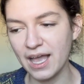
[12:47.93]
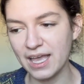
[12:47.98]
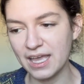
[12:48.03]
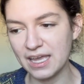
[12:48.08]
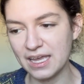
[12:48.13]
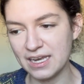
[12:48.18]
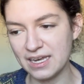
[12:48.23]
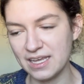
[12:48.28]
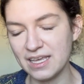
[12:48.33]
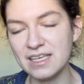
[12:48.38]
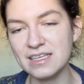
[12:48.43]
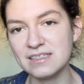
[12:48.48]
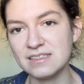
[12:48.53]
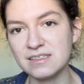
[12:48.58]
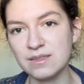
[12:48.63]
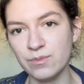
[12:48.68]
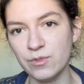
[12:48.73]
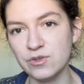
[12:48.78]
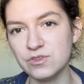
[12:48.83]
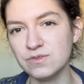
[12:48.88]
It is the
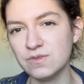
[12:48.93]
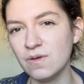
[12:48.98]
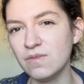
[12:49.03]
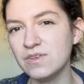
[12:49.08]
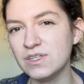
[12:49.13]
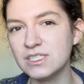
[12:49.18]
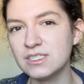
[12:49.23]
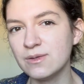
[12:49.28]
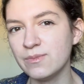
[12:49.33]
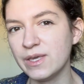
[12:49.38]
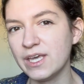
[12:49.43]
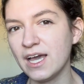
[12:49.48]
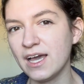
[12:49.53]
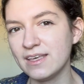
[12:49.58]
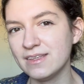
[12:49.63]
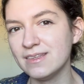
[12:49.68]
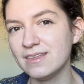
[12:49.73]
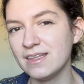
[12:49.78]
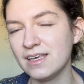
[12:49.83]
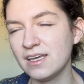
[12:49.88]
most vivid to me,
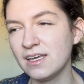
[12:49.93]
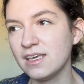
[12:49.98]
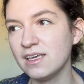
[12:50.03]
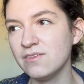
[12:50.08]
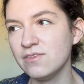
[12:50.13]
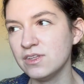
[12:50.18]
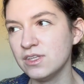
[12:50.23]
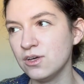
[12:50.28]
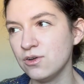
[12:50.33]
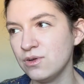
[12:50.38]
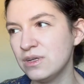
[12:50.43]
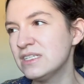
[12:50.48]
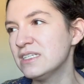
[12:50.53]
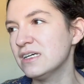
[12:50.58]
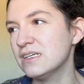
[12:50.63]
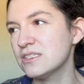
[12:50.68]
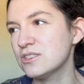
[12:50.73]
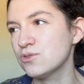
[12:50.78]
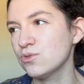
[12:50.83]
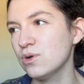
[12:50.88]
I think, even though it
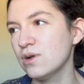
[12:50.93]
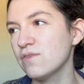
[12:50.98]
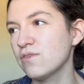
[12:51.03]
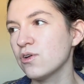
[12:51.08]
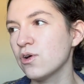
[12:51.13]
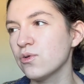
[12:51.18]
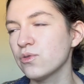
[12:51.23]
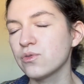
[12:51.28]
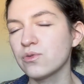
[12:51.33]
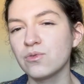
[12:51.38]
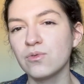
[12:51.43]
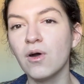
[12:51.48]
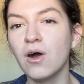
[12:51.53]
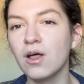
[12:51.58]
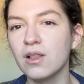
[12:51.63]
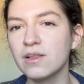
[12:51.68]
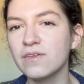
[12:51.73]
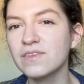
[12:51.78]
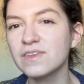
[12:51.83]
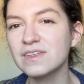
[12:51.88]
does sort of go through
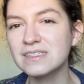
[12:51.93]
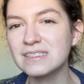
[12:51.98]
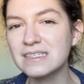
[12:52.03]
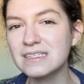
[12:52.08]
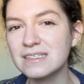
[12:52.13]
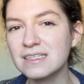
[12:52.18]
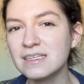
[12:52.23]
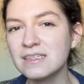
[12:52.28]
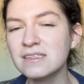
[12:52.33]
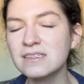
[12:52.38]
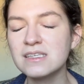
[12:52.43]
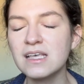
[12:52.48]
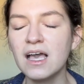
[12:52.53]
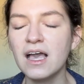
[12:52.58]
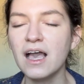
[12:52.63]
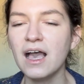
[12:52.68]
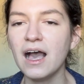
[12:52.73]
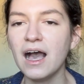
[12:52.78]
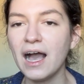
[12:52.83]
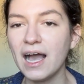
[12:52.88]
all of the seasons.
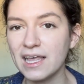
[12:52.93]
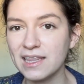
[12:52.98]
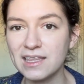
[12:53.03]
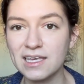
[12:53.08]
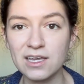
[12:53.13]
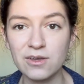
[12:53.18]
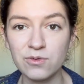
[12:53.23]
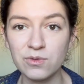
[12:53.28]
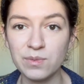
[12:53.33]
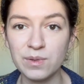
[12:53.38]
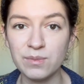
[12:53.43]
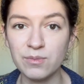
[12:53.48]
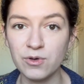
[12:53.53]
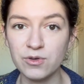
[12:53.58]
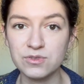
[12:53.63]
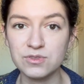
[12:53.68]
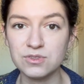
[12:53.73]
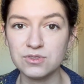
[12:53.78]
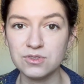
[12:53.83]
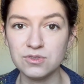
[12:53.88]
I think it would be
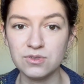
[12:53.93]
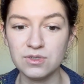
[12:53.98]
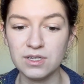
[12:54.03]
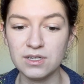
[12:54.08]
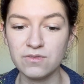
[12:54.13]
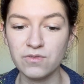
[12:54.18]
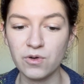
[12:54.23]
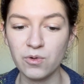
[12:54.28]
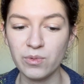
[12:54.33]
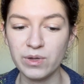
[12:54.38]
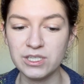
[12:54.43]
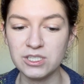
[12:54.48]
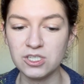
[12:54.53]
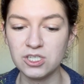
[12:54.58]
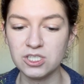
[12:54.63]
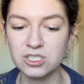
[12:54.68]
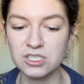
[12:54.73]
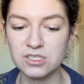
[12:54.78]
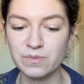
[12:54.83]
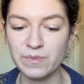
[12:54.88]
most suited for winter
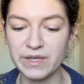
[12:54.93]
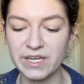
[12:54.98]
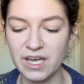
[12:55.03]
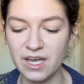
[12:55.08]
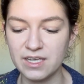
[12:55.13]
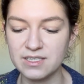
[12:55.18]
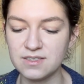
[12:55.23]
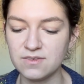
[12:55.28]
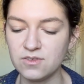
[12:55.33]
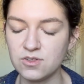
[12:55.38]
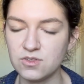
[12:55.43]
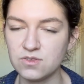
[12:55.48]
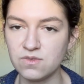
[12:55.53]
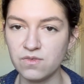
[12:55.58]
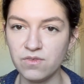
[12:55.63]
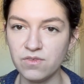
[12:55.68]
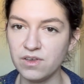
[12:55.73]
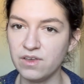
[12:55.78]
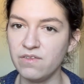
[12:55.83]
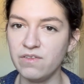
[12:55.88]
just because of those
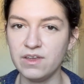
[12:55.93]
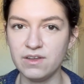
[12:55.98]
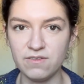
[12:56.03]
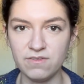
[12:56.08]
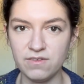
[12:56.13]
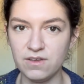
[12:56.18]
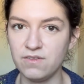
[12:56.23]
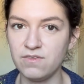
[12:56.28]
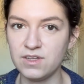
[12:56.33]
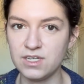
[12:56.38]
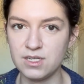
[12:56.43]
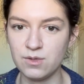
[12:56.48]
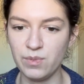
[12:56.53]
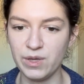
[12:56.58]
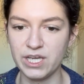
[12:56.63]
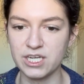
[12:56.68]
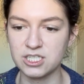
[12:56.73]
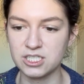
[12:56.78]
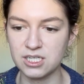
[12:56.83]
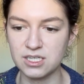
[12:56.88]
vivid, vivid
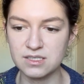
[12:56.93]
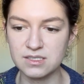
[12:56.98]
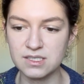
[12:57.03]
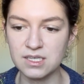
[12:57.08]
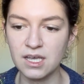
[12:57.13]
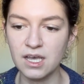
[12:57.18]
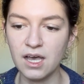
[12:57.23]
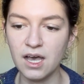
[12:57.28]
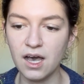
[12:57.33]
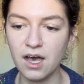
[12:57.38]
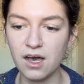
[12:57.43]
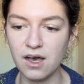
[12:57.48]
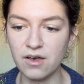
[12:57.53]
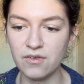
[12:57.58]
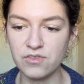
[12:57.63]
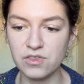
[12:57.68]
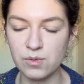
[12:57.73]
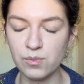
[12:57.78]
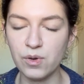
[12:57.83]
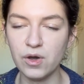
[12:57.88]
depictions
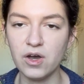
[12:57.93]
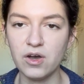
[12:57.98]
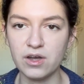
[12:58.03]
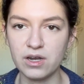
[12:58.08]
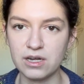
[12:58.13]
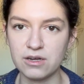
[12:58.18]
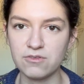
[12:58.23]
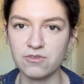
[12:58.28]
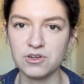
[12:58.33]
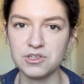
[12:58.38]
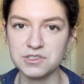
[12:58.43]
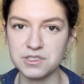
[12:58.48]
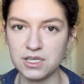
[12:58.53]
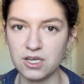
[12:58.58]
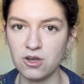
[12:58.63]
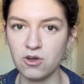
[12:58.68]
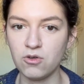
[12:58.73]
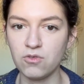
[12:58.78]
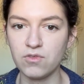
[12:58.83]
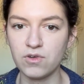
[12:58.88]
of the pond freezing
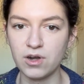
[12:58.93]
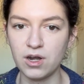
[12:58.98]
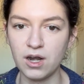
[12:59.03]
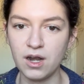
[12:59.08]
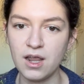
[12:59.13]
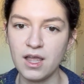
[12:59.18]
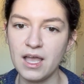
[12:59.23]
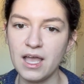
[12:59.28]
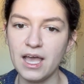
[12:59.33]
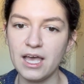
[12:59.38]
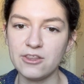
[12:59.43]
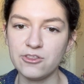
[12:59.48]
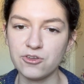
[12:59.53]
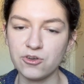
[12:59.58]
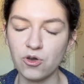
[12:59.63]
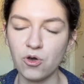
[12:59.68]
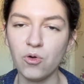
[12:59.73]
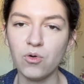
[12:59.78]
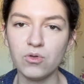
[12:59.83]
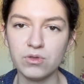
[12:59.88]
over and the
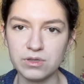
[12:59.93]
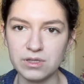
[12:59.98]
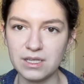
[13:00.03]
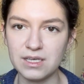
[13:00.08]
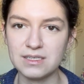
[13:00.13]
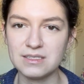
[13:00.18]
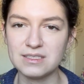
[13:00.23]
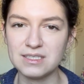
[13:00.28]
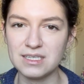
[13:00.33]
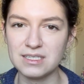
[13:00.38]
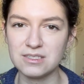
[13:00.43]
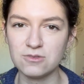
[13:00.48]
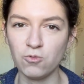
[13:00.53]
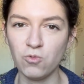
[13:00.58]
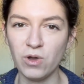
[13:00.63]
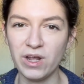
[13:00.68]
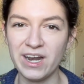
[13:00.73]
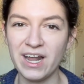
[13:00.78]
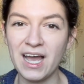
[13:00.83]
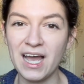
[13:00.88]
coldness is
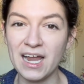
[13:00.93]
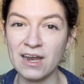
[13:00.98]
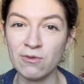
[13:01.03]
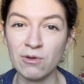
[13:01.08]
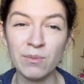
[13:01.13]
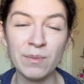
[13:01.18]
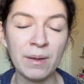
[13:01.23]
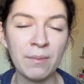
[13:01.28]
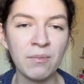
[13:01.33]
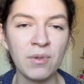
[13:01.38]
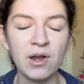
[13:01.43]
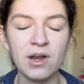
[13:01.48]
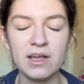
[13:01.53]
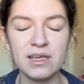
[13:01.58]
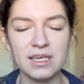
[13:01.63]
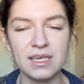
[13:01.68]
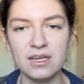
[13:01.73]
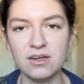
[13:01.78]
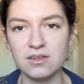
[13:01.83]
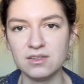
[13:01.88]
what I remember a
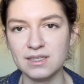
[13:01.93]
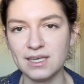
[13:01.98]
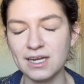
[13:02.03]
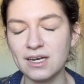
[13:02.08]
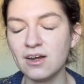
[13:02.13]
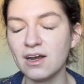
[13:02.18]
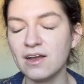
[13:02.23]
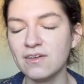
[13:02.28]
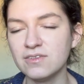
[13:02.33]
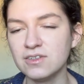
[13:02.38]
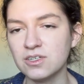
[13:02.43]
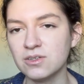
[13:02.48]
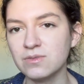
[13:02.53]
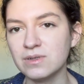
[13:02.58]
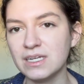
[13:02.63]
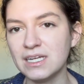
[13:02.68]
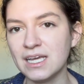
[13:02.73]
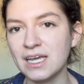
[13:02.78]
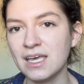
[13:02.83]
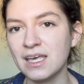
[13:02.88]
year later after
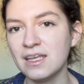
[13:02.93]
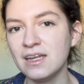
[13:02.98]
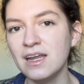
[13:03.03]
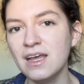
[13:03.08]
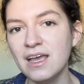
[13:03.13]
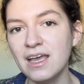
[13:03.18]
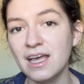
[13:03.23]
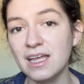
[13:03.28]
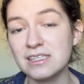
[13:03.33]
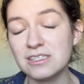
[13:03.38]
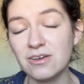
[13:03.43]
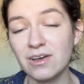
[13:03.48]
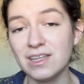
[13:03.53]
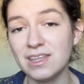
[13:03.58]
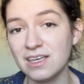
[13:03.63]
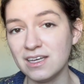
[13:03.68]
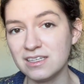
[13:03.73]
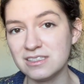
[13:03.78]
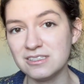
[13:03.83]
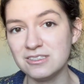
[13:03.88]
reading it. And so I
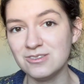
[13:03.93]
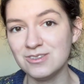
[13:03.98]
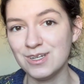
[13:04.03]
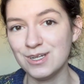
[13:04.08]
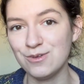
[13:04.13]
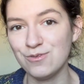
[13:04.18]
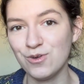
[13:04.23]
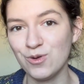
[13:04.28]
think it's suited for